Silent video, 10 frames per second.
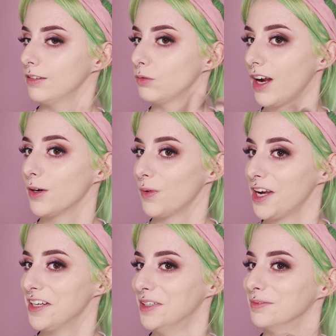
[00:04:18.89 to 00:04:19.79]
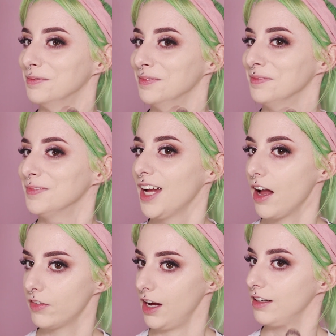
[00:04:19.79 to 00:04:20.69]
right away,
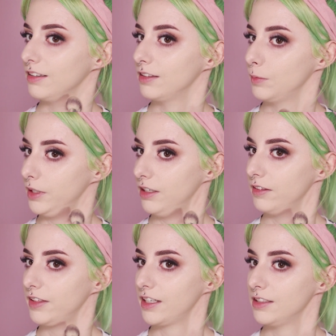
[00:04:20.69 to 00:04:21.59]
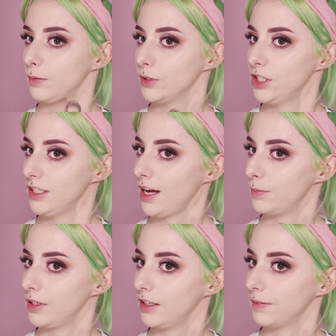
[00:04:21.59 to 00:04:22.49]
I've got a little bit of like a double chin
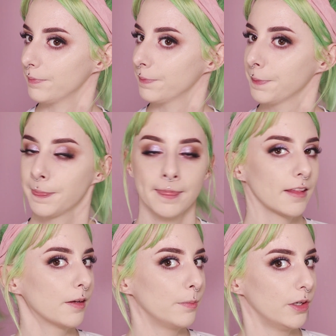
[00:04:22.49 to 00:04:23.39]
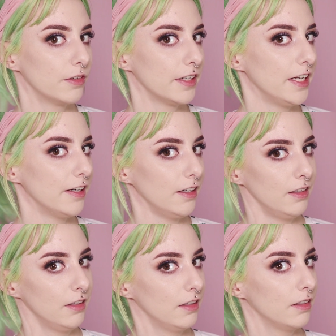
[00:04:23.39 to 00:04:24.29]
happening. But over
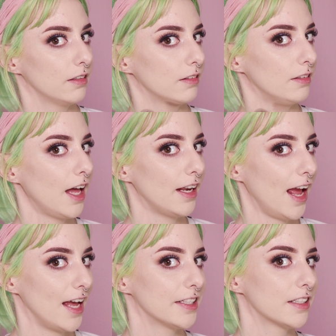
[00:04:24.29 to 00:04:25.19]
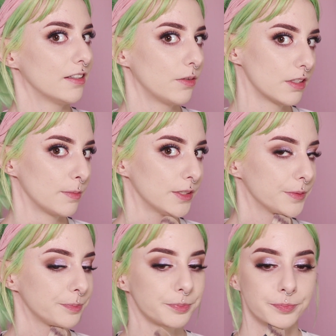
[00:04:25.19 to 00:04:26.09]
here, not as noticeable.